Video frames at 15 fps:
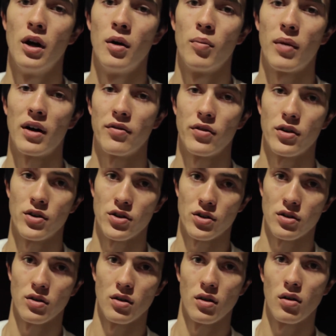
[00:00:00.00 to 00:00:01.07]
my
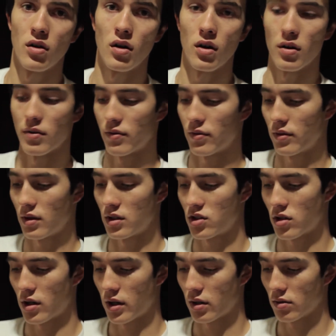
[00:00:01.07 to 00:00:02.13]
version of the
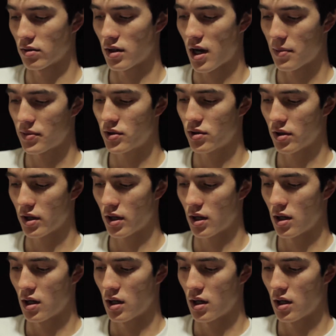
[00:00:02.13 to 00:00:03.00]
triangle top string.